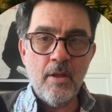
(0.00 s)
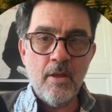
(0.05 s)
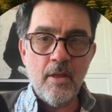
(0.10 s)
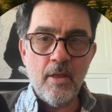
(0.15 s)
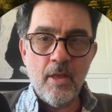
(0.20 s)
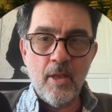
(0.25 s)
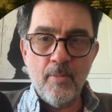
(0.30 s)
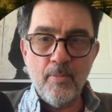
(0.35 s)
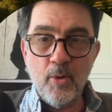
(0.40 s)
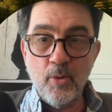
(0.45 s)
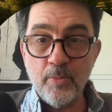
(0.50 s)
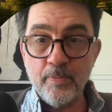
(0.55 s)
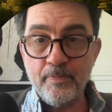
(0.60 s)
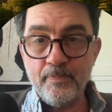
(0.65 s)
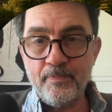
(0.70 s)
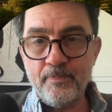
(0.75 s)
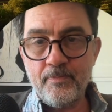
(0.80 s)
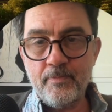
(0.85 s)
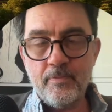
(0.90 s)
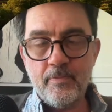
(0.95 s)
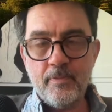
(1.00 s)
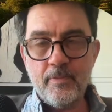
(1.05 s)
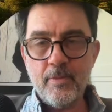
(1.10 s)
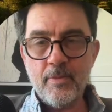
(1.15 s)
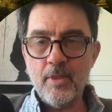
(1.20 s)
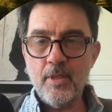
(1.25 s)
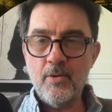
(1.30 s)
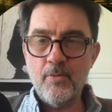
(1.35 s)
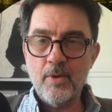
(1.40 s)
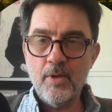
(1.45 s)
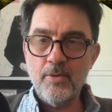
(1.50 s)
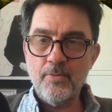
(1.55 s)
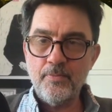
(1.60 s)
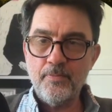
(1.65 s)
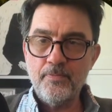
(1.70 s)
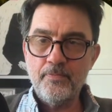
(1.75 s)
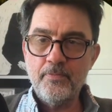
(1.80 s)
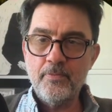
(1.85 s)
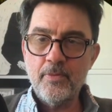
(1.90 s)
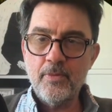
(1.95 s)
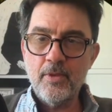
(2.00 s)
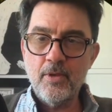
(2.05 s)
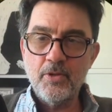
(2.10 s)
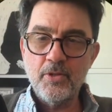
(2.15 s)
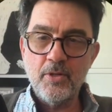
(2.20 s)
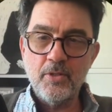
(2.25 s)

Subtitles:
And boom, there we go. There's our